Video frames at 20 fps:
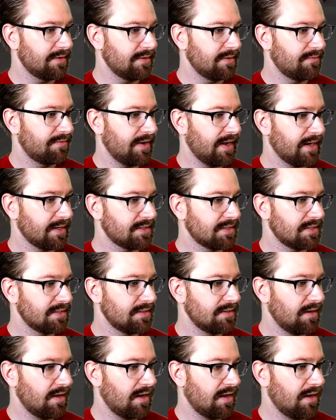In fact,
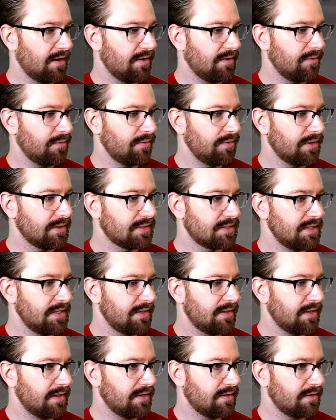uh, you can see
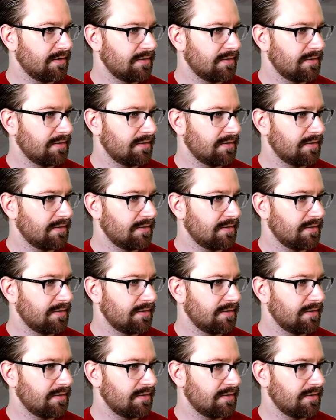that